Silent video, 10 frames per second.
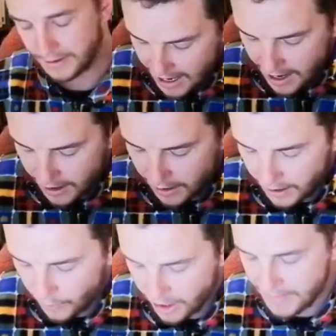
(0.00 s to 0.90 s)
Now,
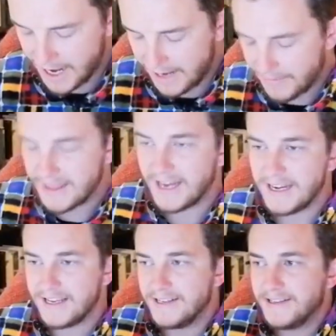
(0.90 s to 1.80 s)
what I mean by that
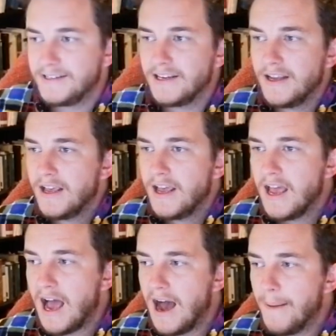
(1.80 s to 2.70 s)
is
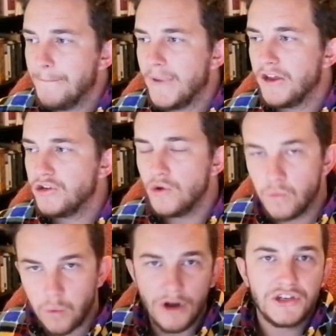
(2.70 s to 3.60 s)
you
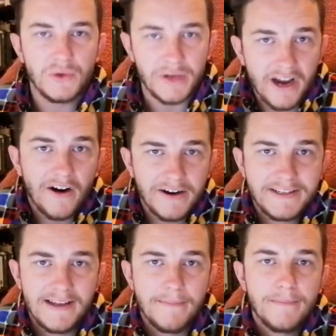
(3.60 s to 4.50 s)
want to encourage
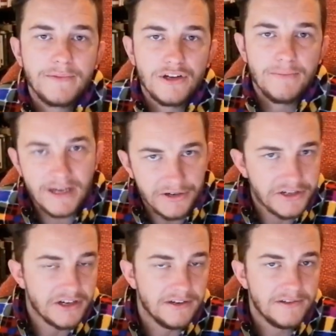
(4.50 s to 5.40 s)
them to be
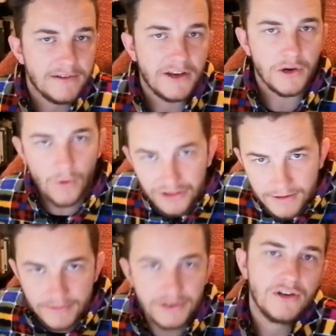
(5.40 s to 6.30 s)
Christians, and you want
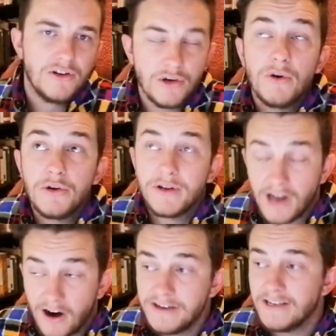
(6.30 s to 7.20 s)
to
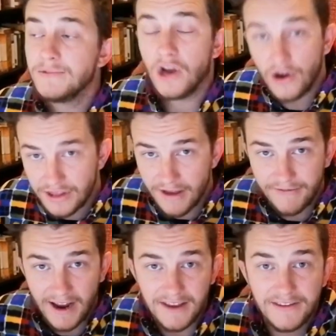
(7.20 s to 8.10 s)
encourage them to own their
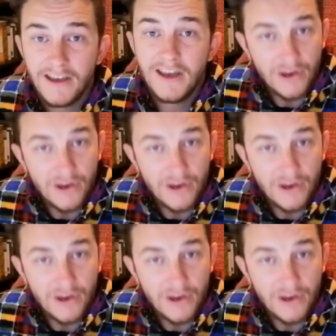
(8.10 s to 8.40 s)
faith.